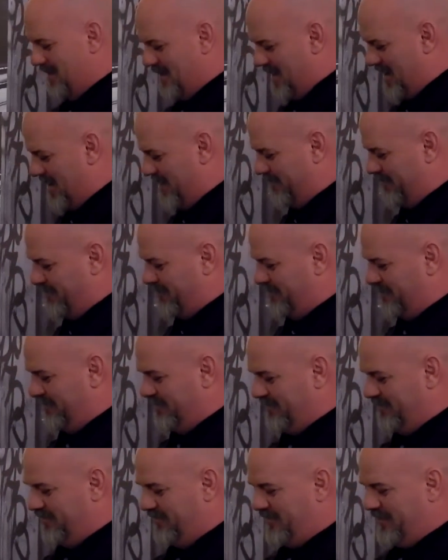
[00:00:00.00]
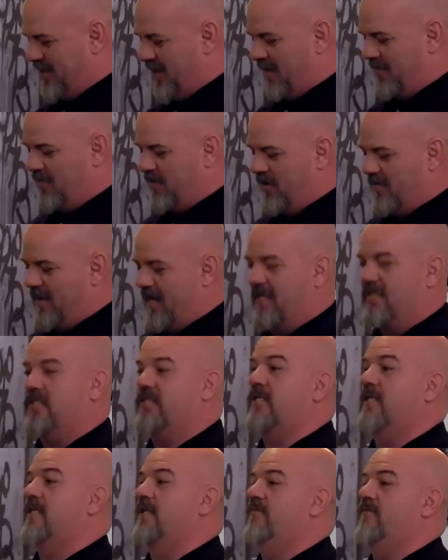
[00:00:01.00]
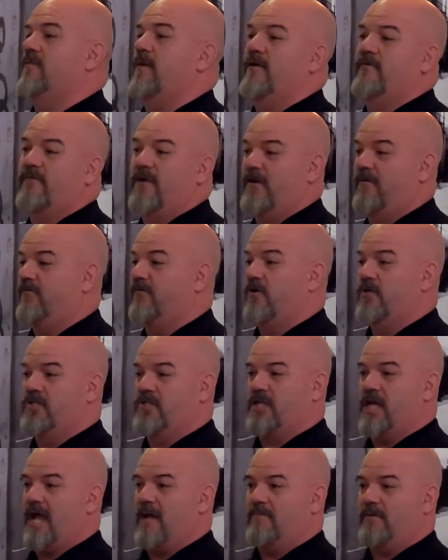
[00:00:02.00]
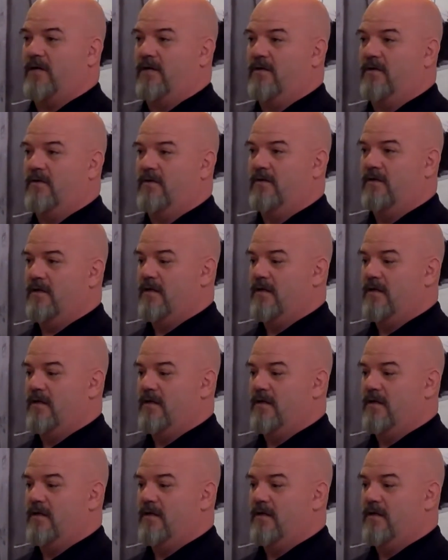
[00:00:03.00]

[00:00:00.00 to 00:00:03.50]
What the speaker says: I'll talk more about it. I'm just gonna give you my very first chapter.